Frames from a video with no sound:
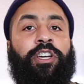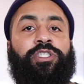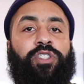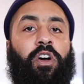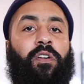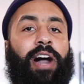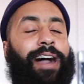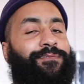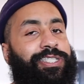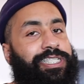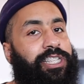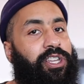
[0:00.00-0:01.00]
So
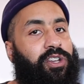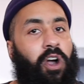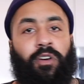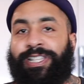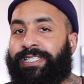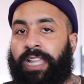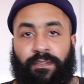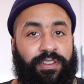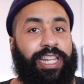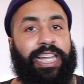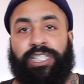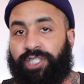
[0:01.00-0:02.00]
obviously the goal is never
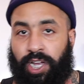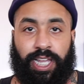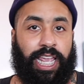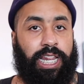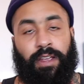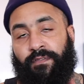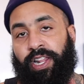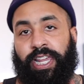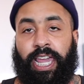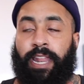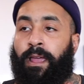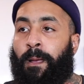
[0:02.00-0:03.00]
to get chunky, never to
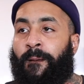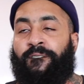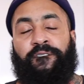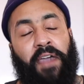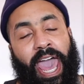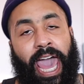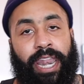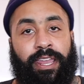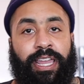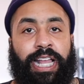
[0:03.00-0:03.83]
get fat.